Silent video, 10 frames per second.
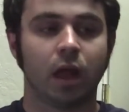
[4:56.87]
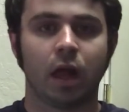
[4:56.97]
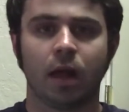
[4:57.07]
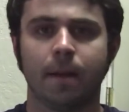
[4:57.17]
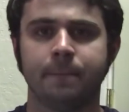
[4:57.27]

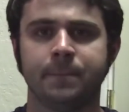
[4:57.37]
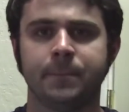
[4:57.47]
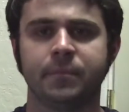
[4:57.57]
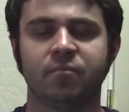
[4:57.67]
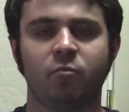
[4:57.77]

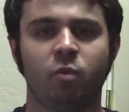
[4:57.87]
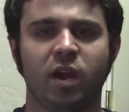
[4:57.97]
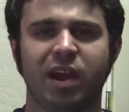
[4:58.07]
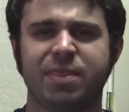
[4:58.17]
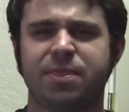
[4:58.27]

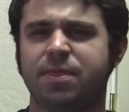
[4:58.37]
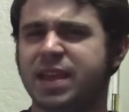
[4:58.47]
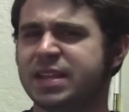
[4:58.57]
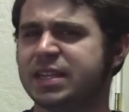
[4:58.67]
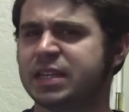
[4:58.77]
where I
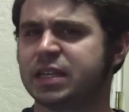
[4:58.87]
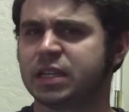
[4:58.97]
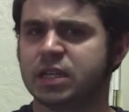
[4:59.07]
think